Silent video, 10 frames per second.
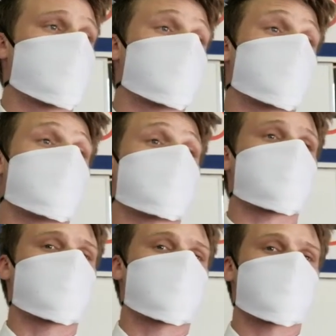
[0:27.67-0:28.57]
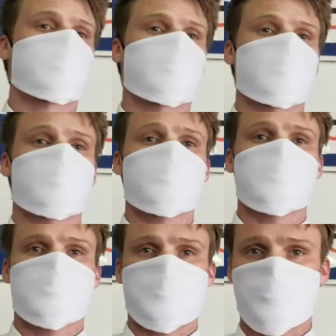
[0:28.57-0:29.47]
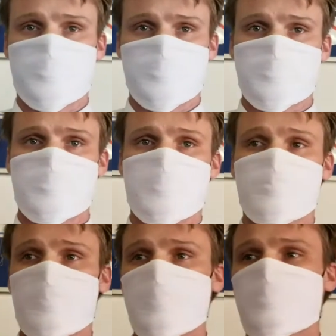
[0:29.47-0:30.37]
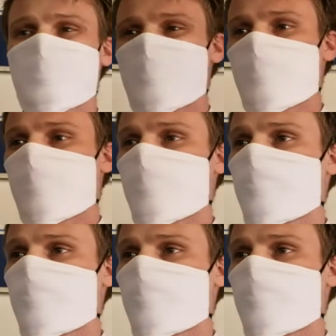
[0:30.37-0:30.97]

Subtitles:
intelligent, these Egyptians. They invented a lot